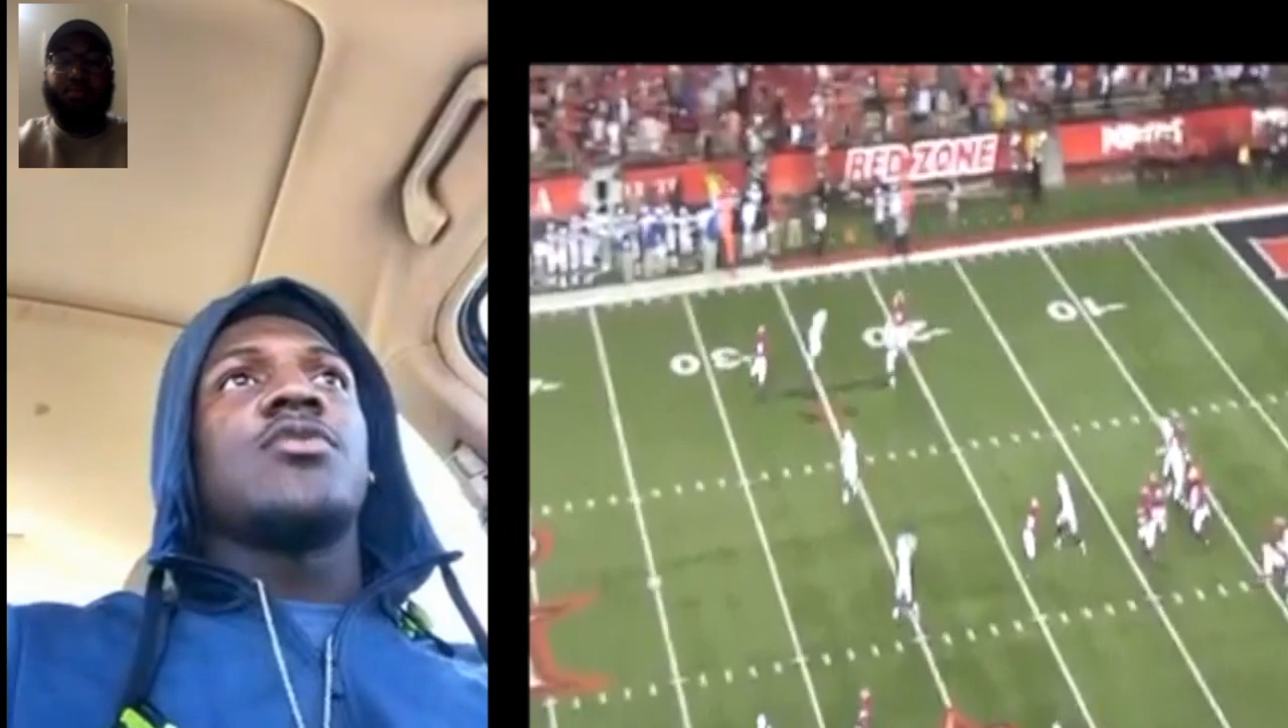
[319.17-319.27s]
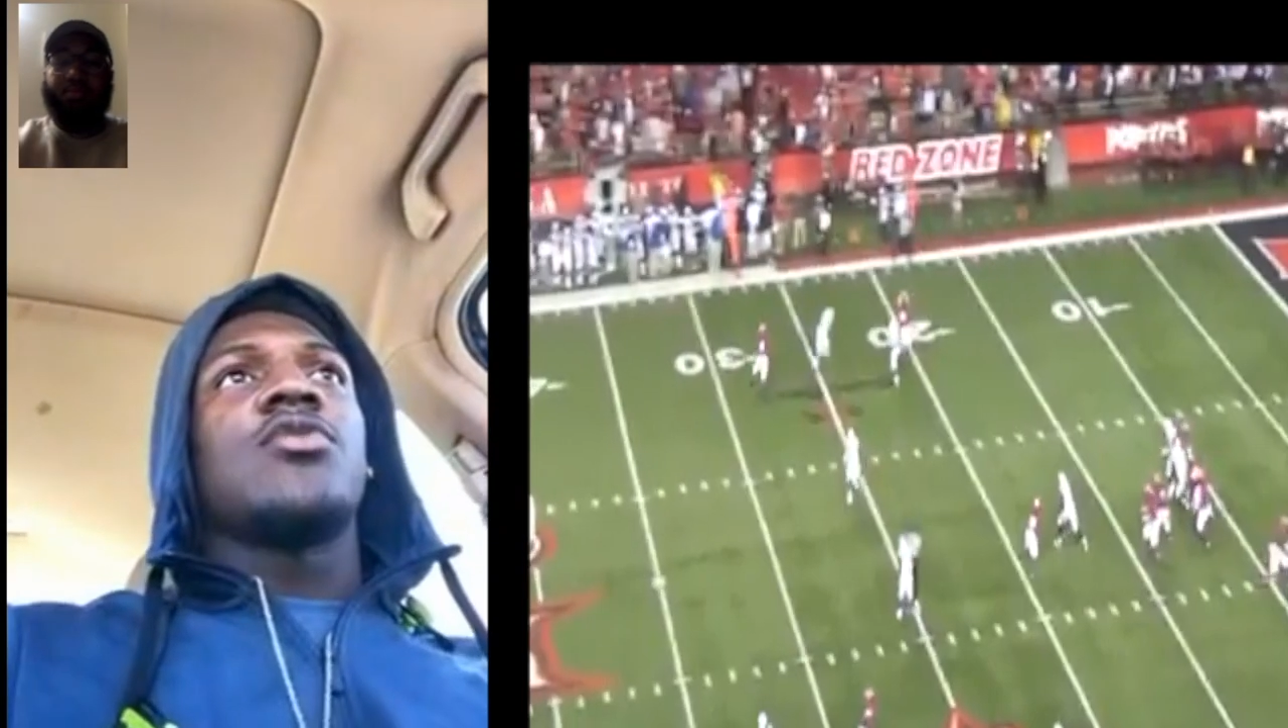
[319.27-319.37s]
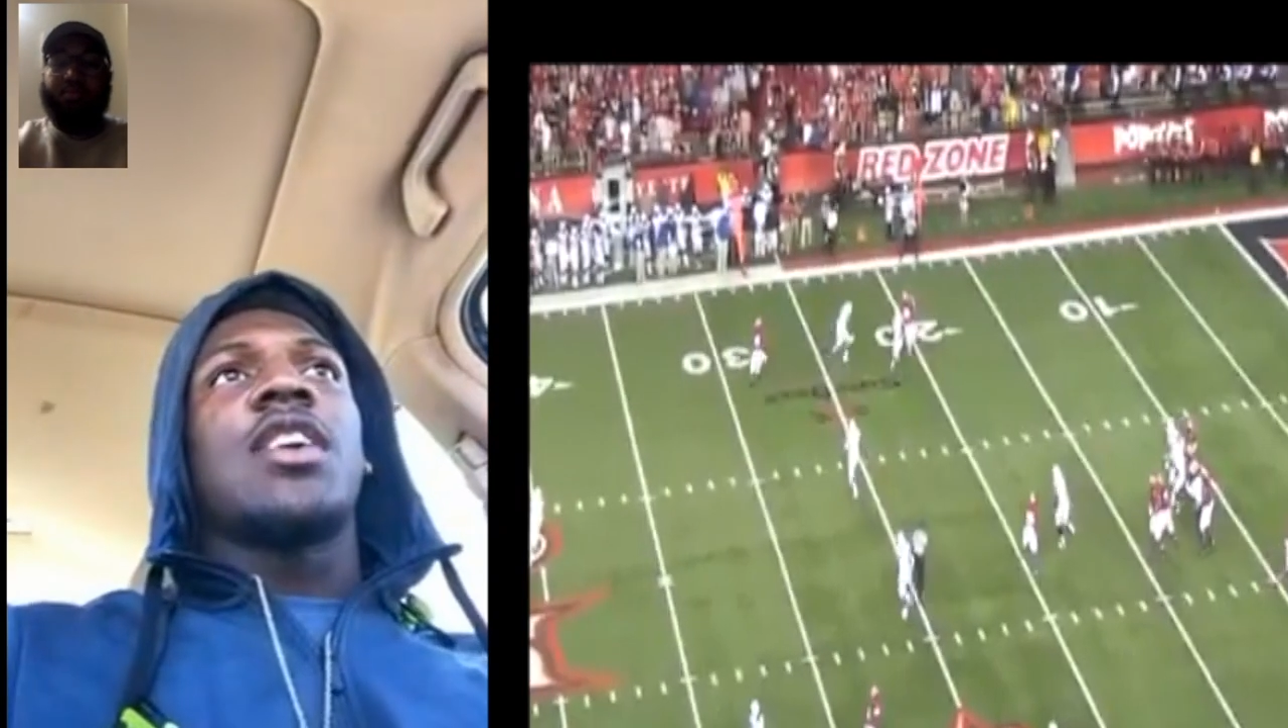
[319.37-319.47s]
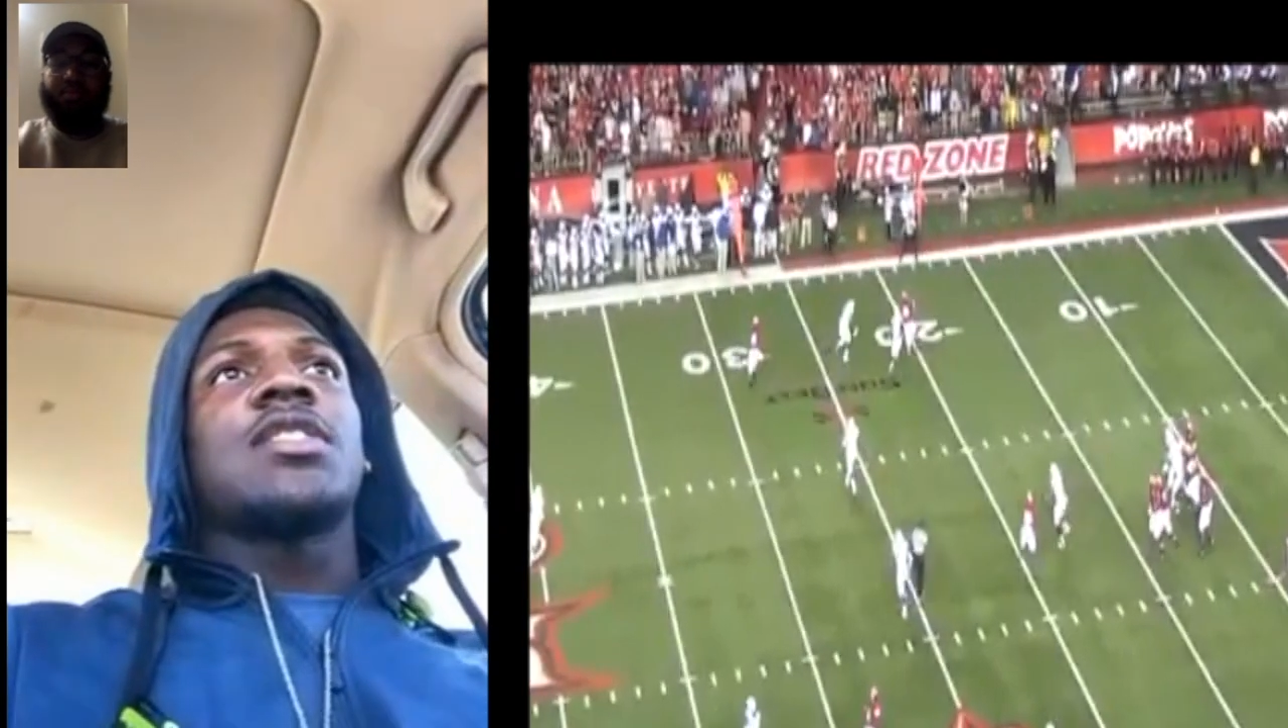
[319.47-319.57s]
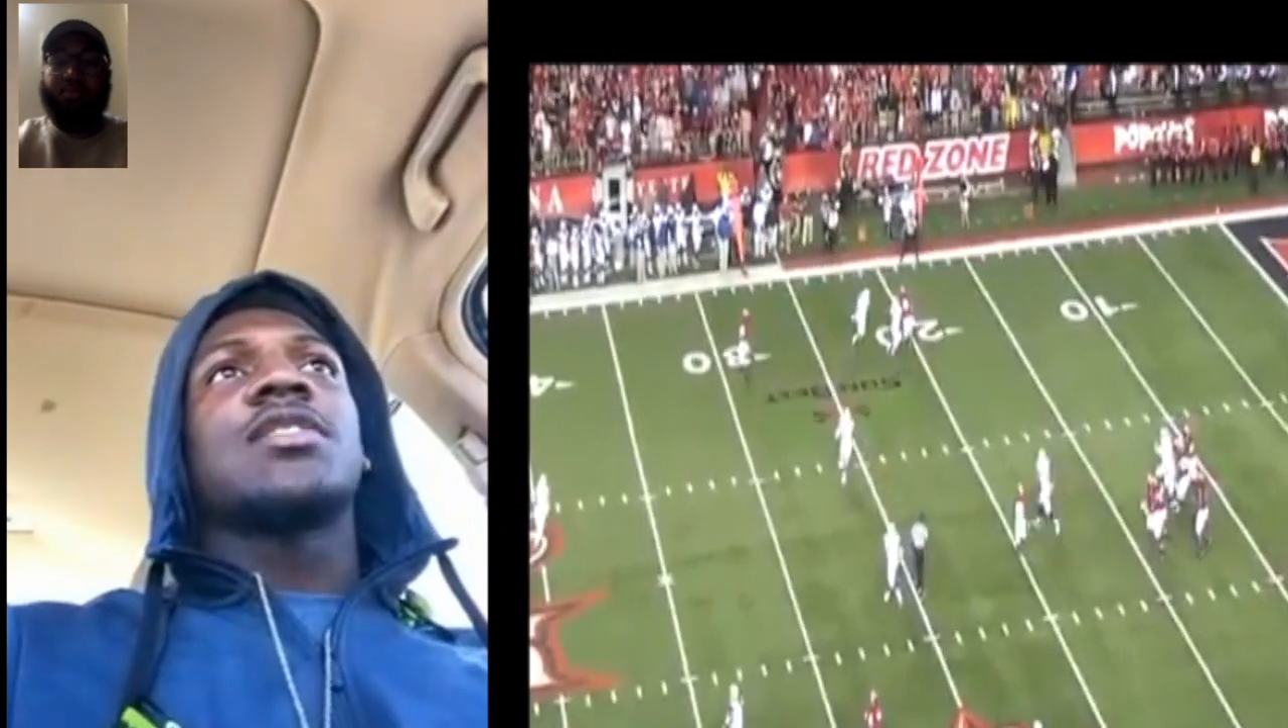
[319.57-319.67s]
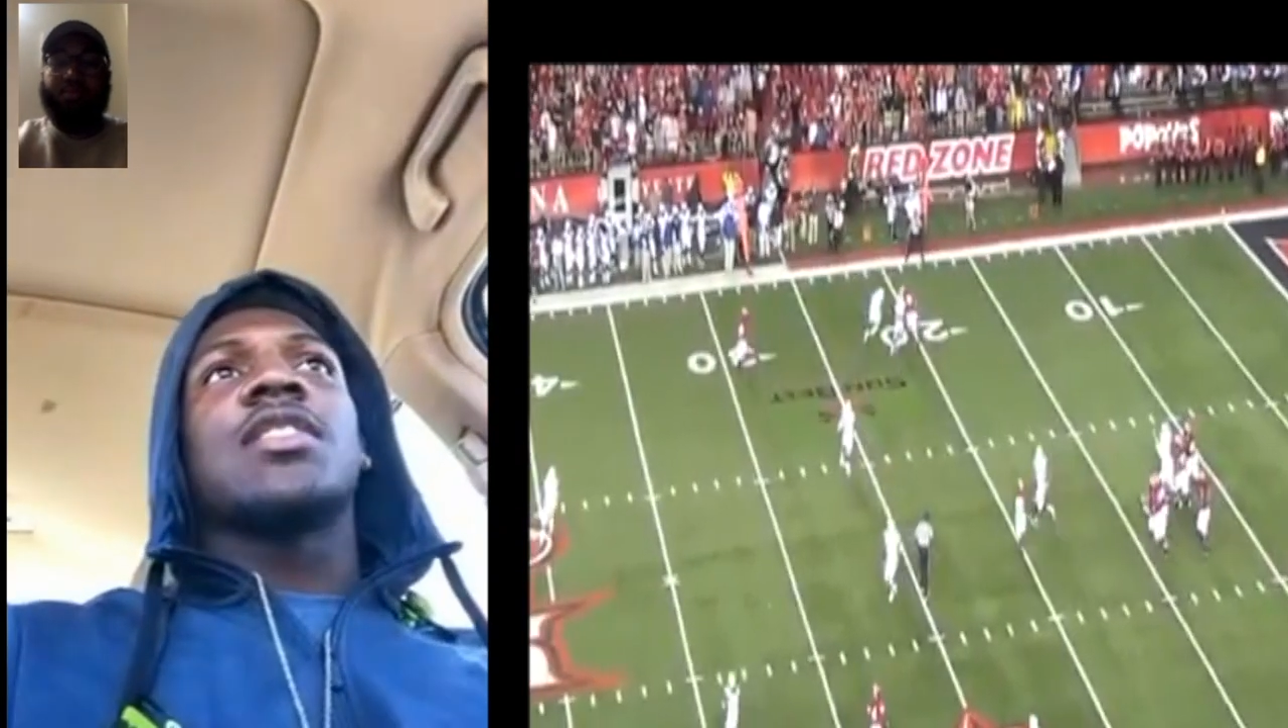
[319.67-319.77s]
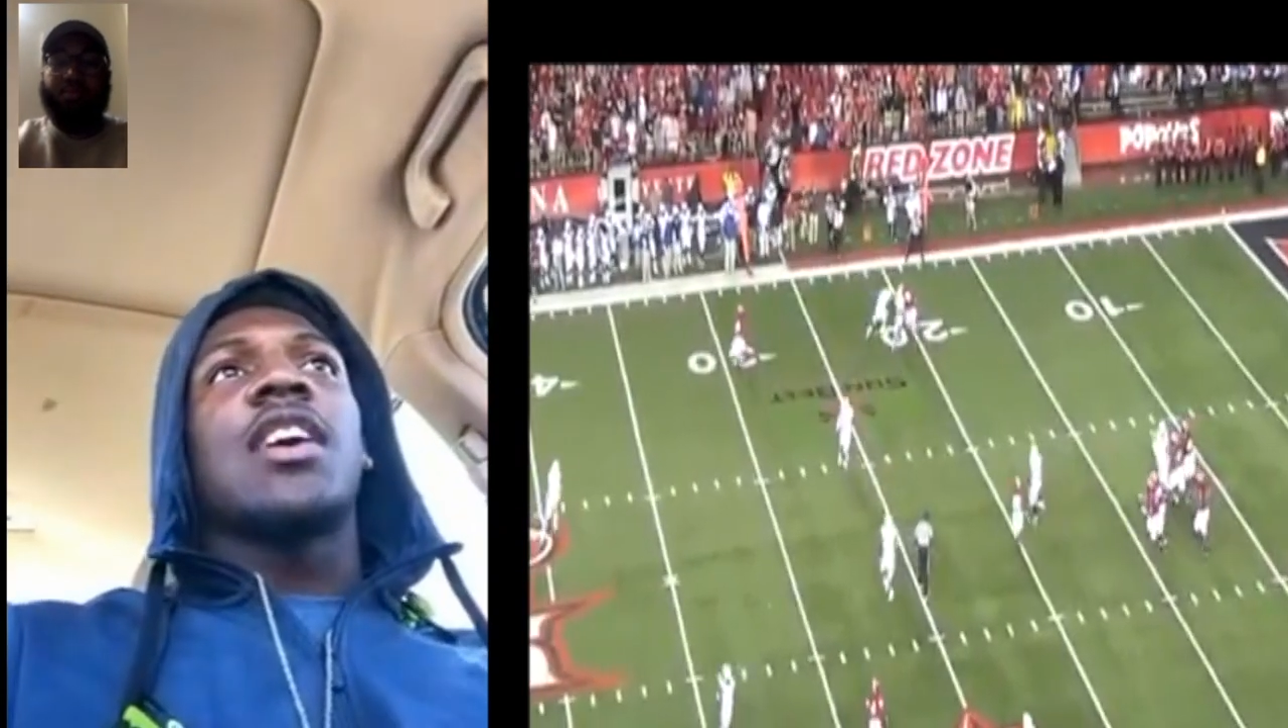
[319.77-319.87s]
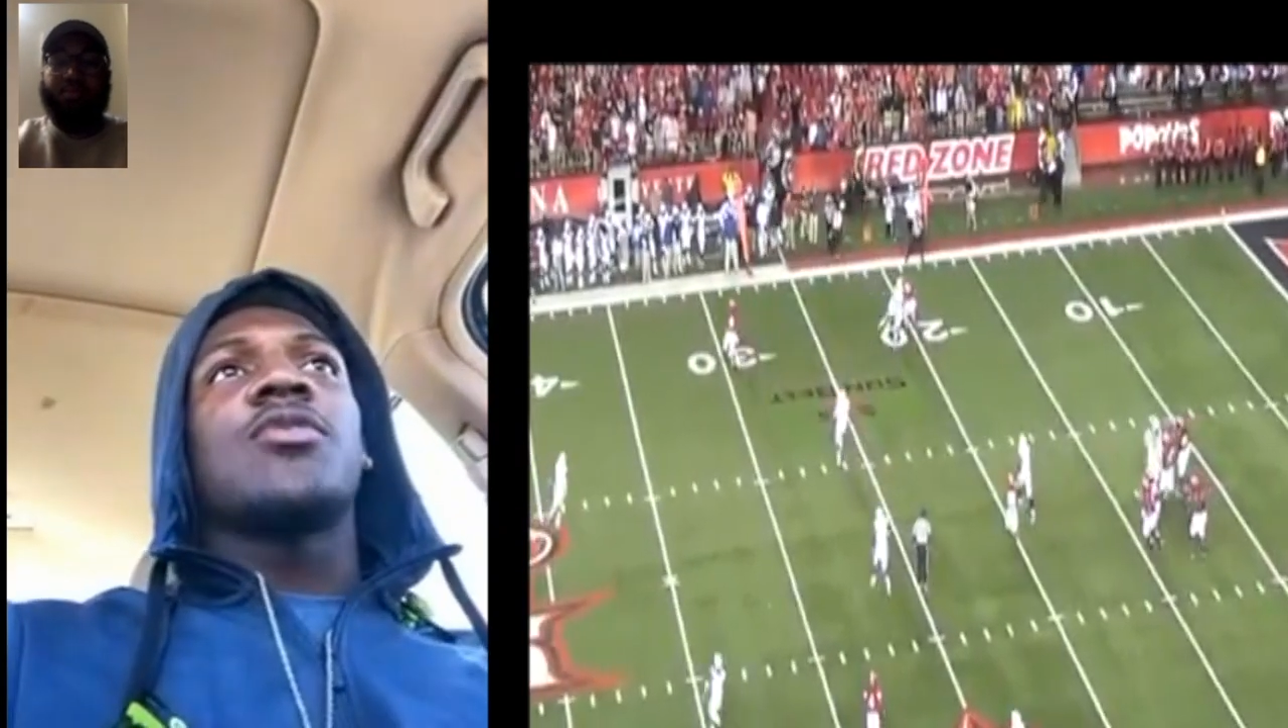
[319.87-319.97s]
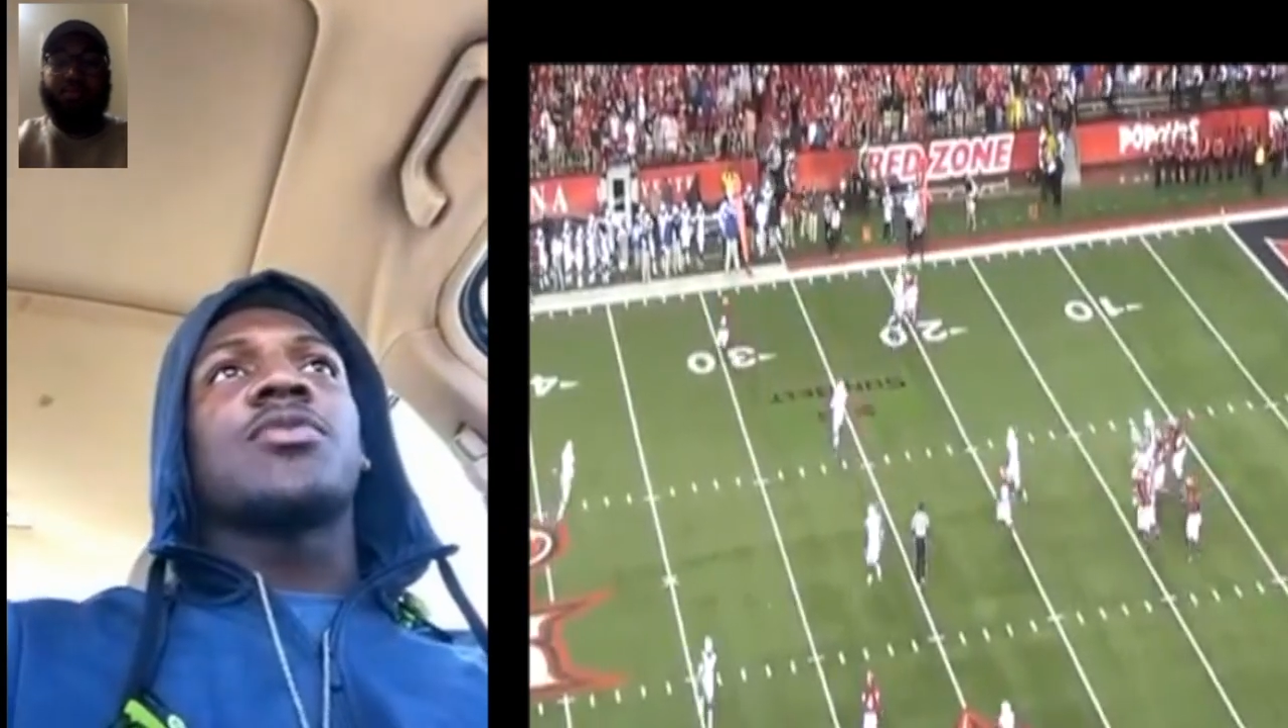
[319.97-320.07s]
I